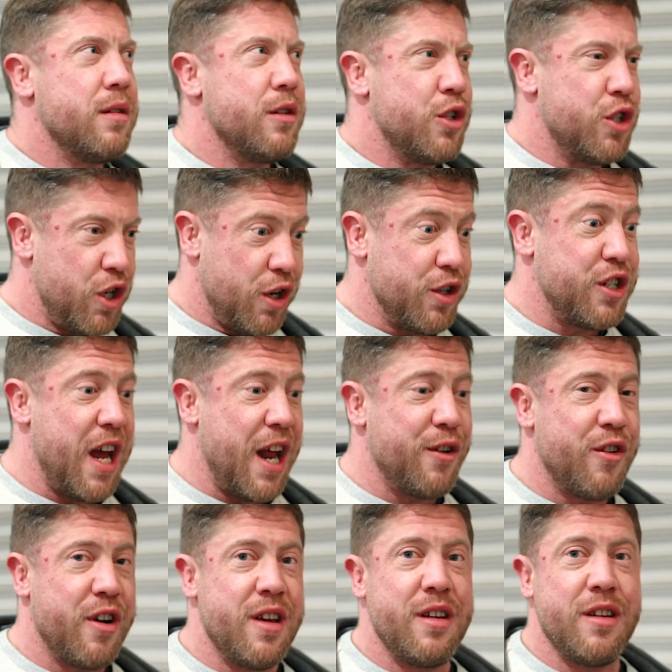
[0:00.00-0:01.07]
shut
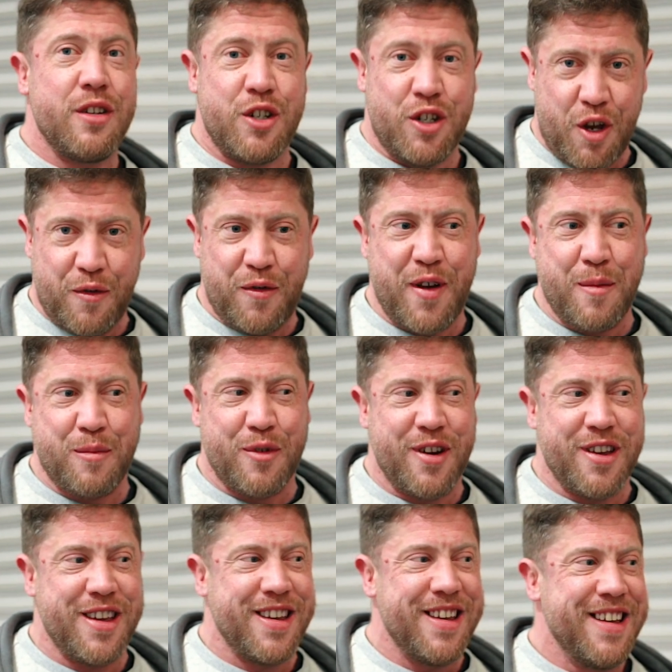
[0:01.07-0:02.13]
January, shut
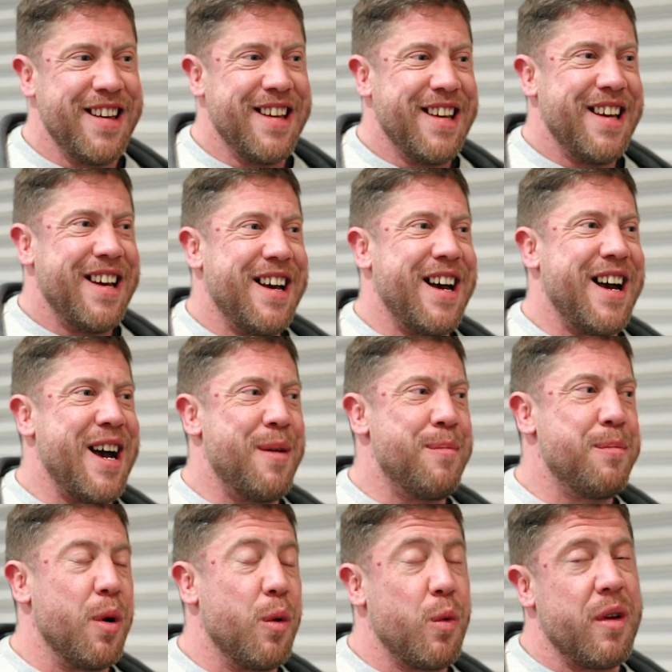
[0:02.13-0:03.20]
February. Um,
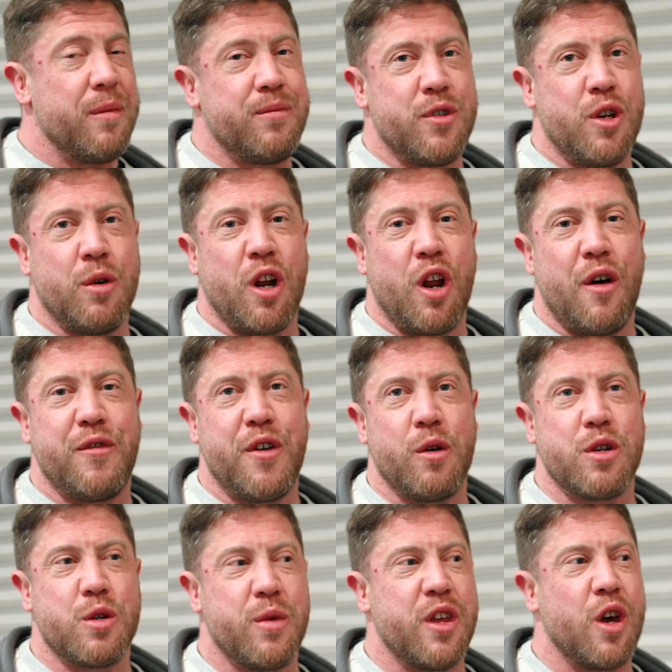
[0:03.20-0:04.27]
but we're doing a lot of
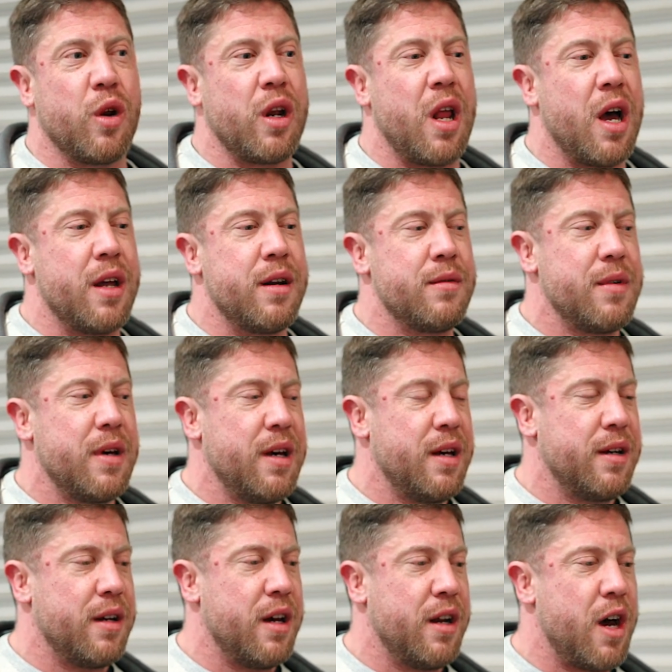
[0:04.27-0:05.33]
focus with the online
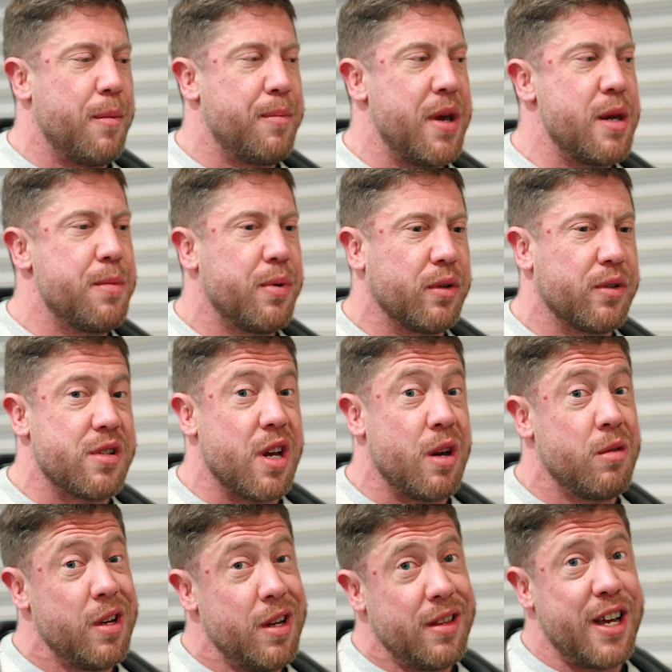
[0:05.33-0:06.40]
and, and our people, so
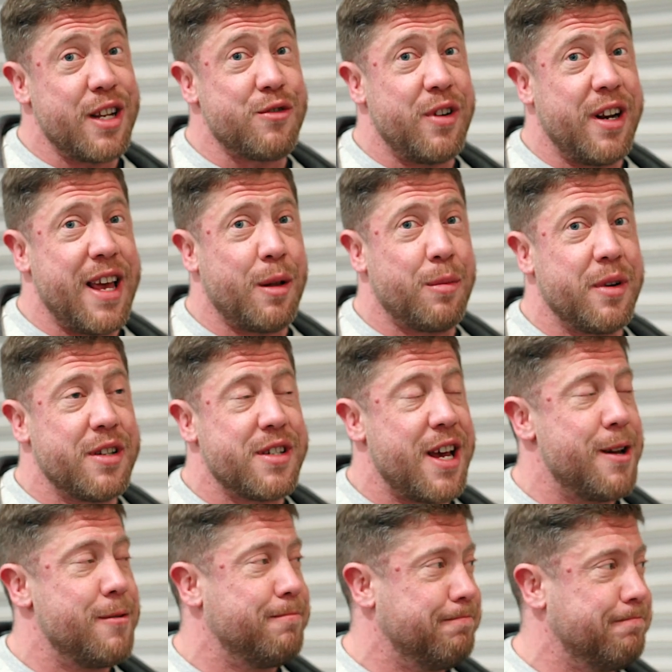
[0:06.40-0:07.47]
that's really helping us out.